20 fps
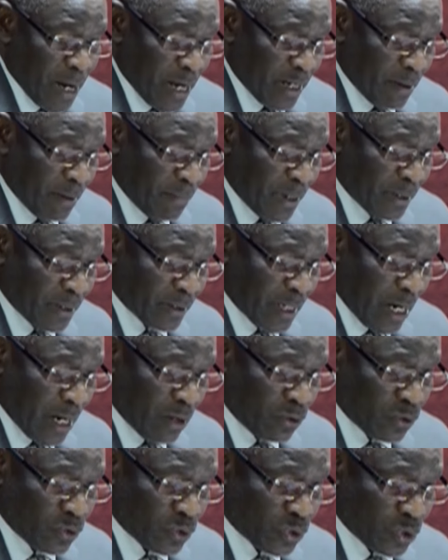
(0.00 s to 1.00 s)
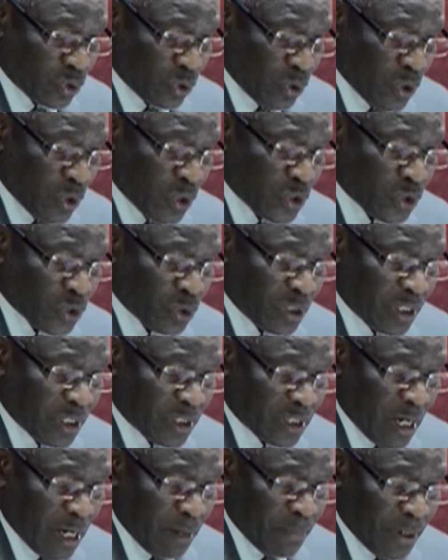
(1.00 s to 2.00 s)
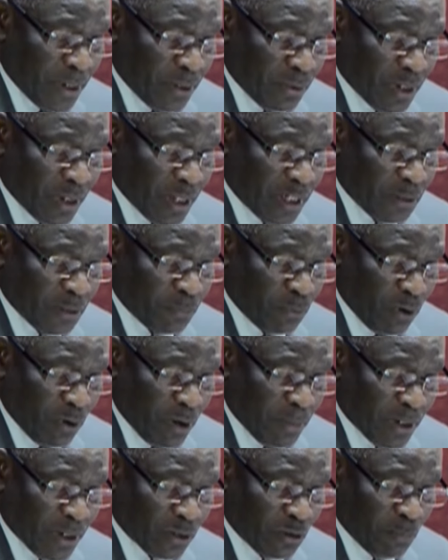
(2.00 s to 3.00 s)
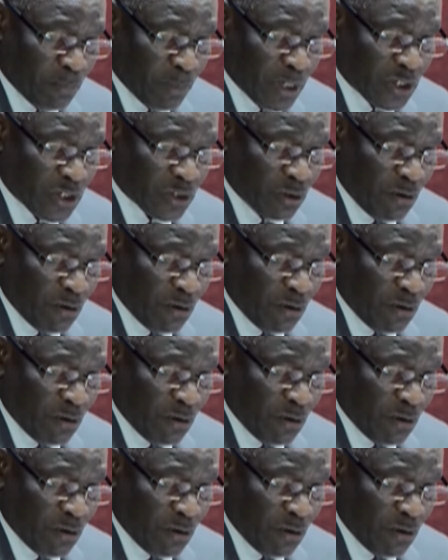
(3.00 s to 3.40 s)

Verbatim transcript: is unconstitutional. Parliament's mandate